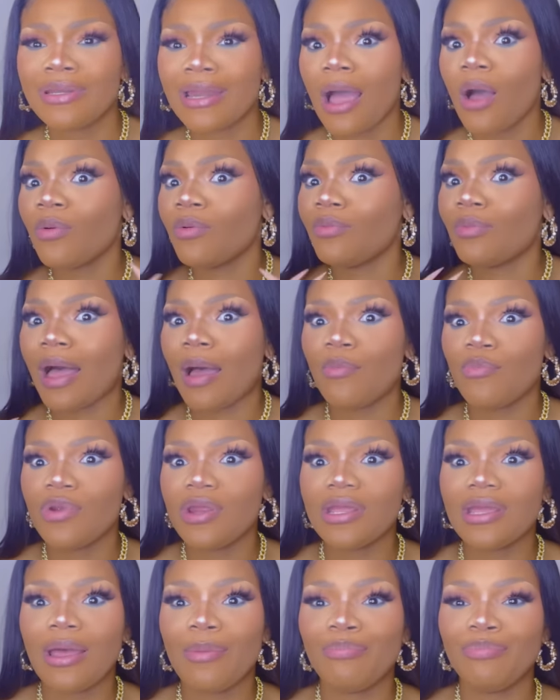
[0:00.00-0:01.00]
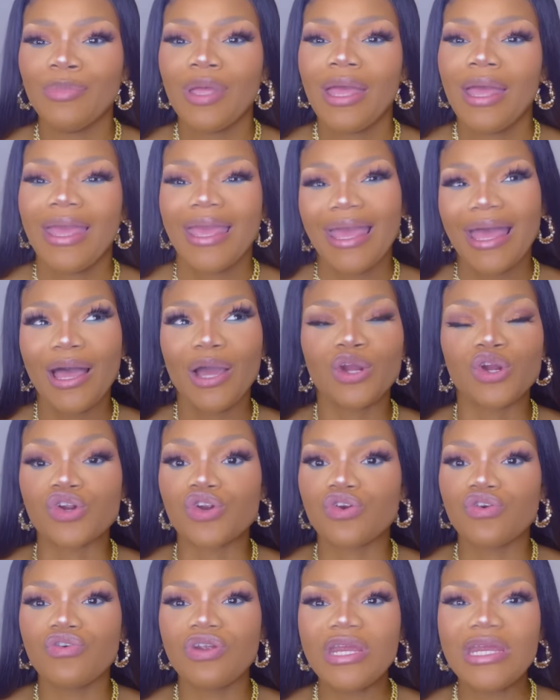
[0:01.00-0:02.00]
Now I'm wearing a
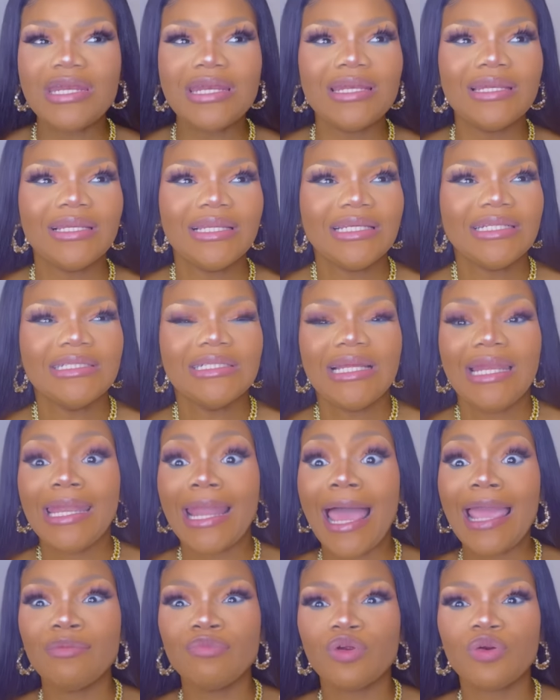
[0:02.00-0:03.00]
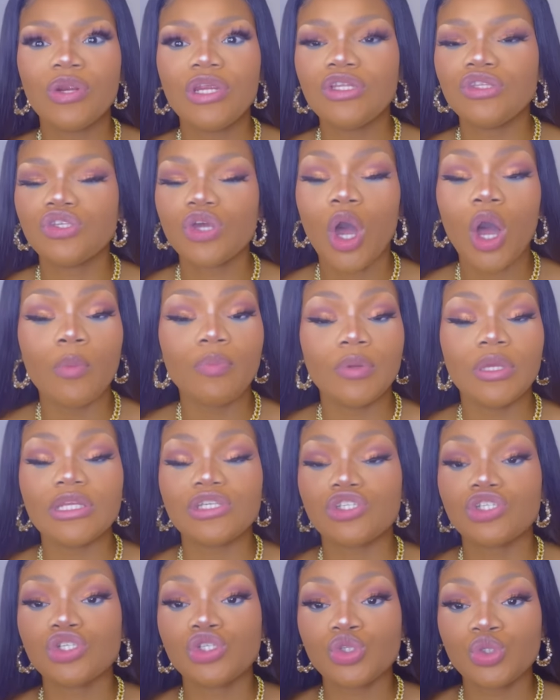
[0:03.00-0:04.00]
green, lime green top.
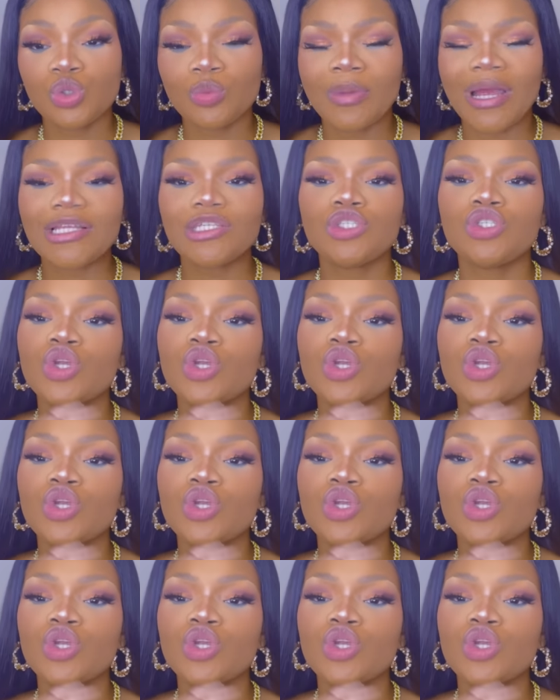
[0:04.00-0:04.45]
It's just too much.